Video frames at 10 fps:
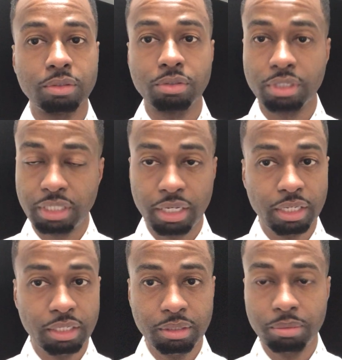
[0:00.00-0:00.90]
You're going to get
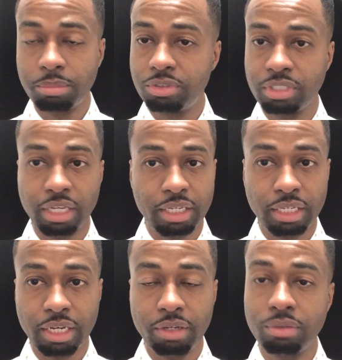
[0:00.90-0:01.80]
in, but you can't
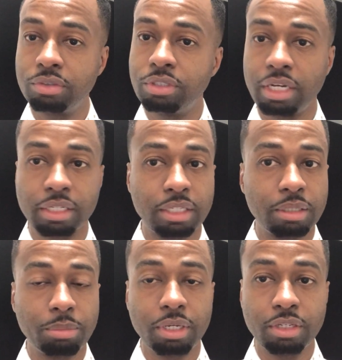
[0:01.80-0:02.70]
get out. You're not going to get the
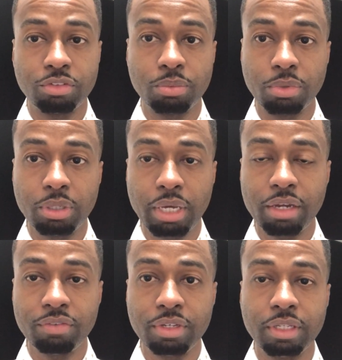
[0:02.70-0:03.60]
money that you want out
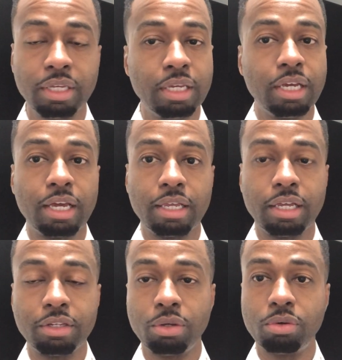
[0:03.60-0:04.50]
of it,
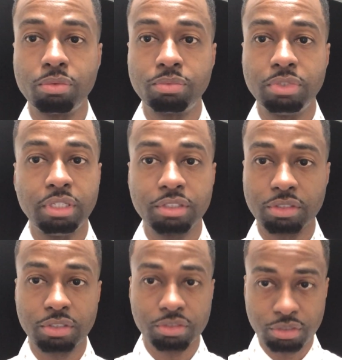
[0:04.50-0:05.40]
and the whole deal is
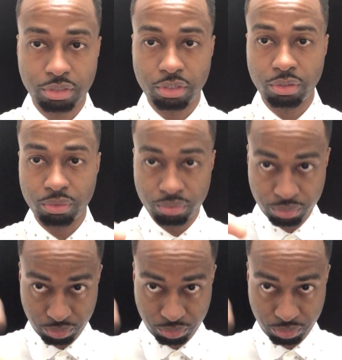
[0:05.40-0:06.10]
going to go